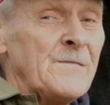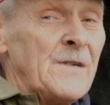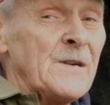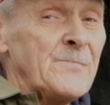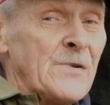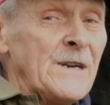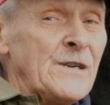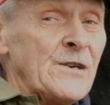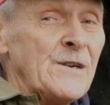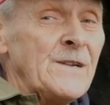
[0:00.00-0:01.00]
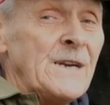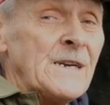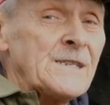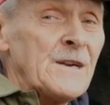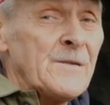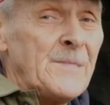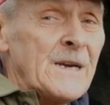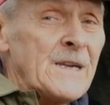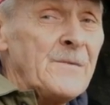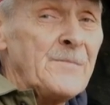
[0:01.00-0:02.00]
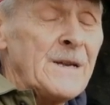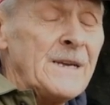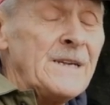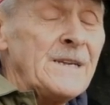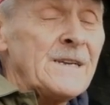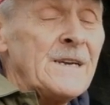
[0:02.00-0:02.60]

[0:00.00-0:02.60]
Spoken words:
vibration, and so the backing plate